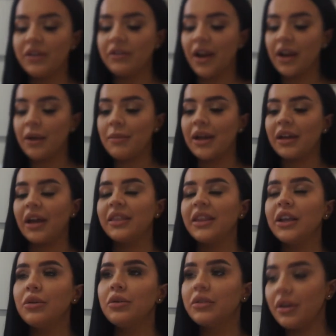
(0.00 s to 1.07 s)
recommend. I
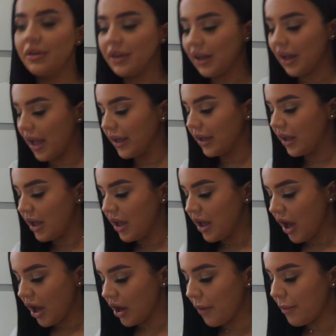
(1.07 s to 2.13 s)
think it was only like
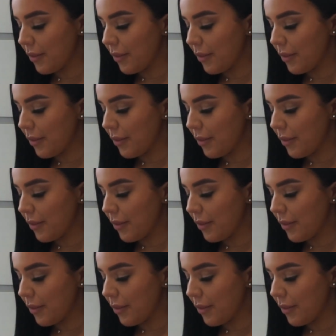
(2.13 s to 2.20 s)
a couple